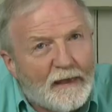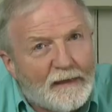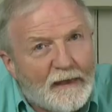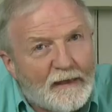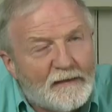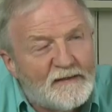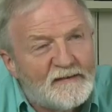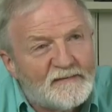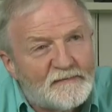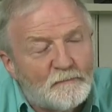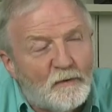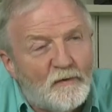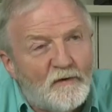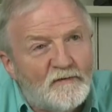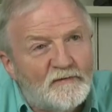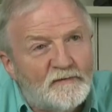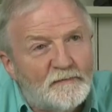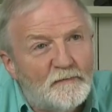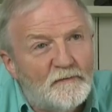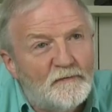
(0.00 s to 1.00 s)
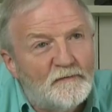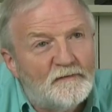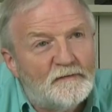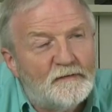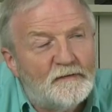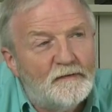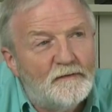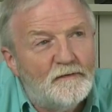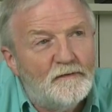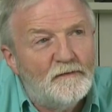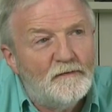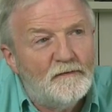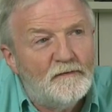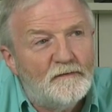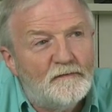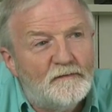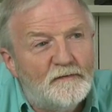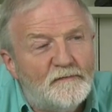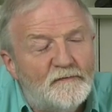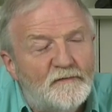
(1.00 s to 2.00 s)
It is possible to
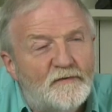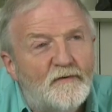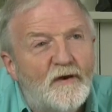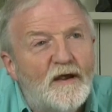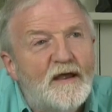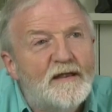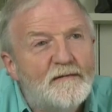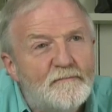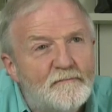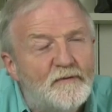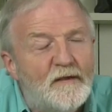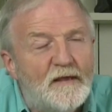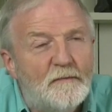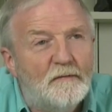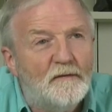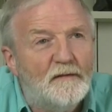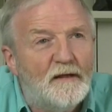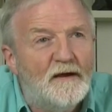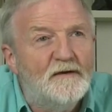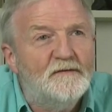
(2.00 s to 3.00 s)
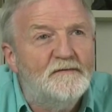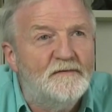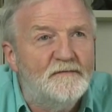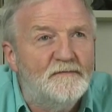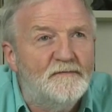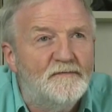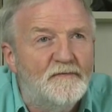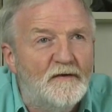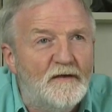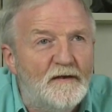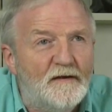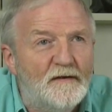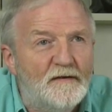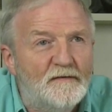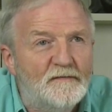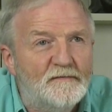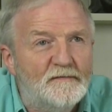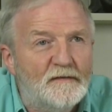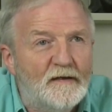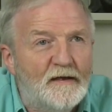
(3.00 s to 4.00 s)
train people out of
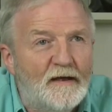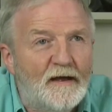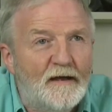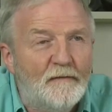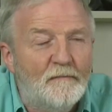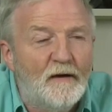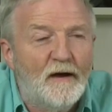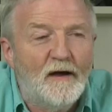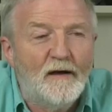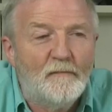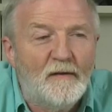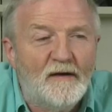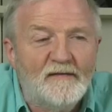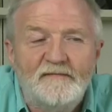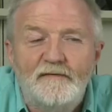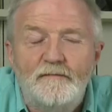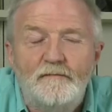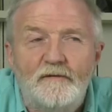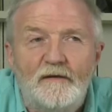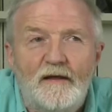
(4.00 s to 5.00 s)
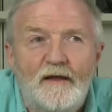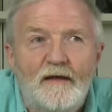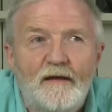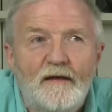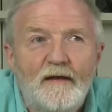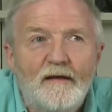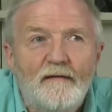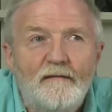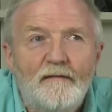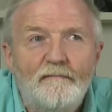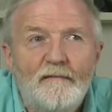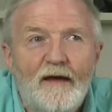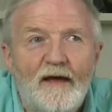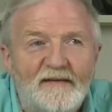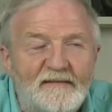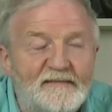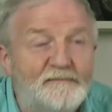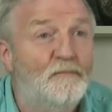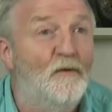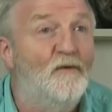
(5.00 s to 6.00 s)
fears by simply
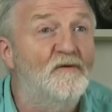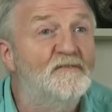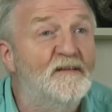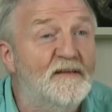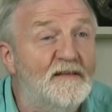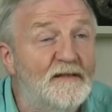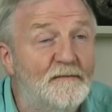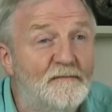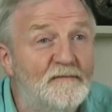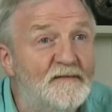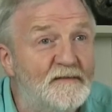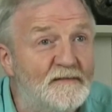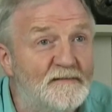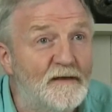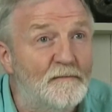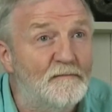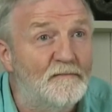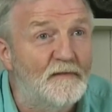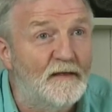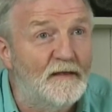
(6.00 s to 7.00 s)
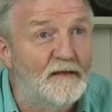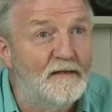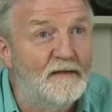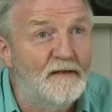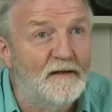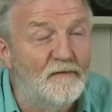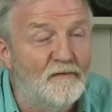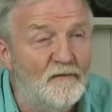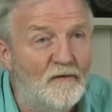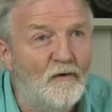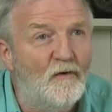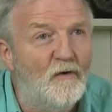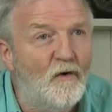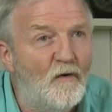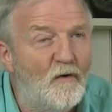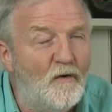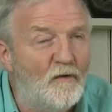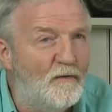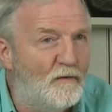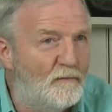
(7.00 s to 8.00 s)
exposing them to something,
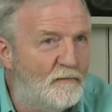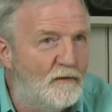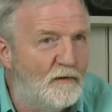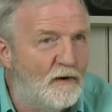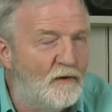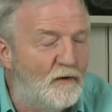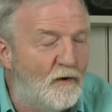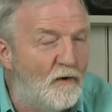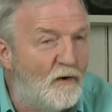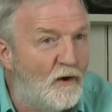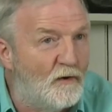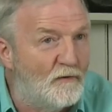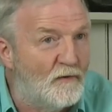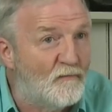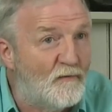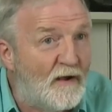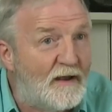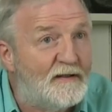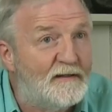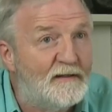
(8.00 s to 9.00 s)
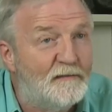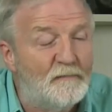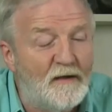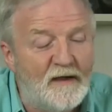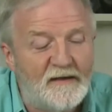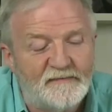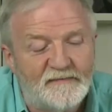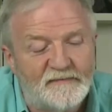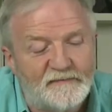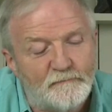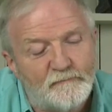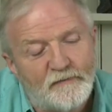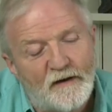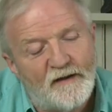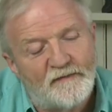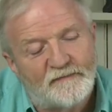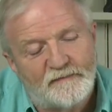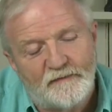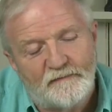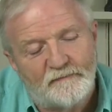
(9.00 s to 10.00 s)
or on a regular basis. And
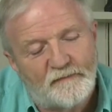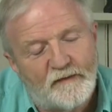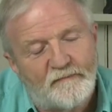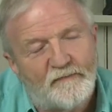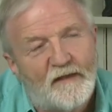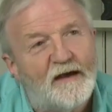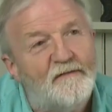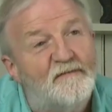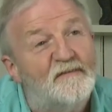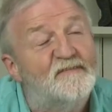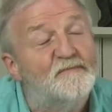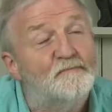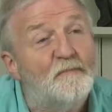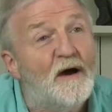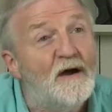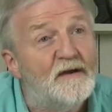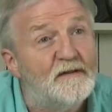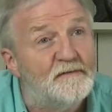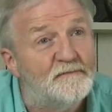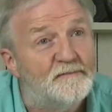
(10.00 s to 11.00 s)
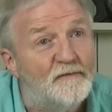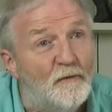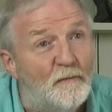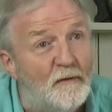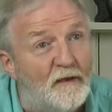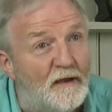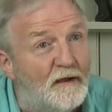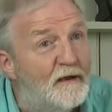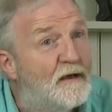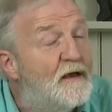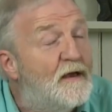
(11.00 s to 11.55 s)
perhaps if they have a spider phobia,